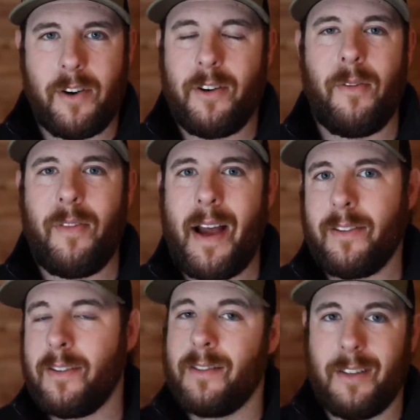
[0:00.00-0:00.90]
you know,
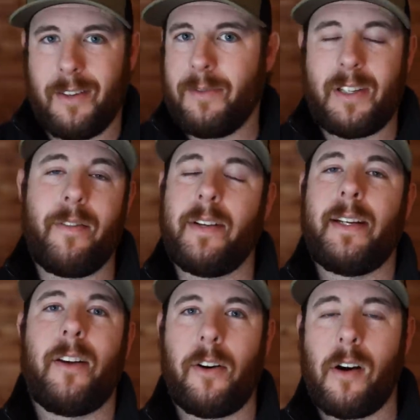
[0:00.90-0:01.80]
$1,000 to
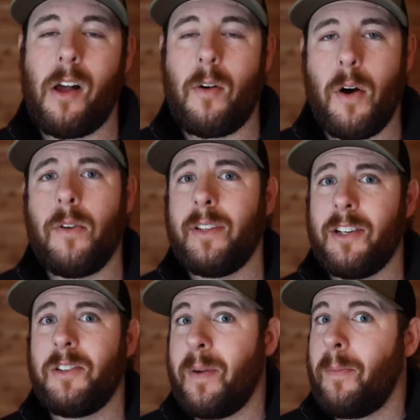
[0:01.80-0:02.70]
$1,700 bows. They
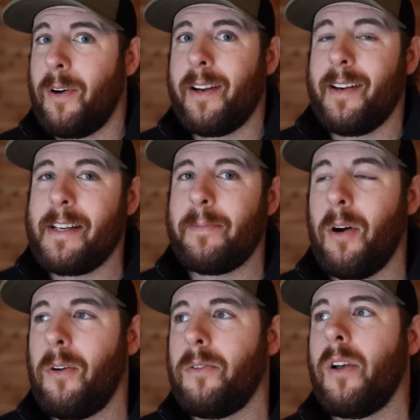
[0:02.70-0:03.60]
should be pretty nice
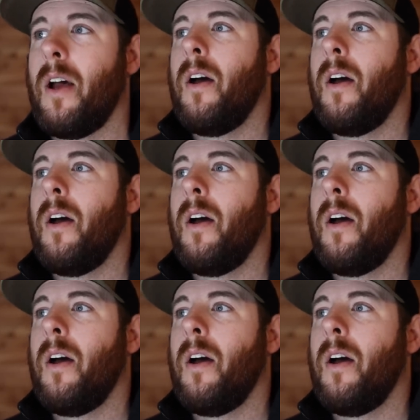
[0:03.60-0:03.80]
bows.